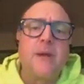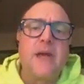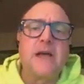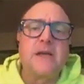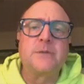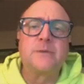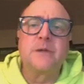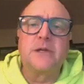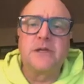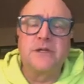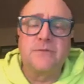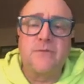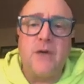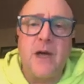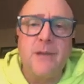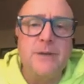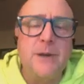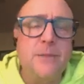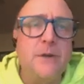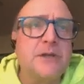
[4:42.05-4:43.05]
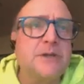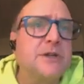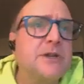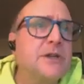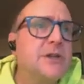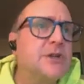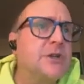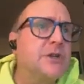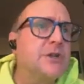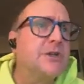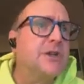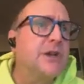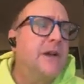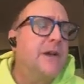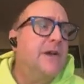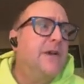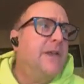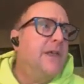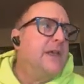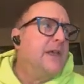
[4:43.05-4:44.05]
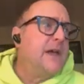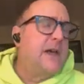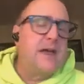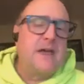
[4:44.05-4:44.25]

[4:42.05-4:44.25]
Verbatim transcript: paperbacks, because of omnibus editions,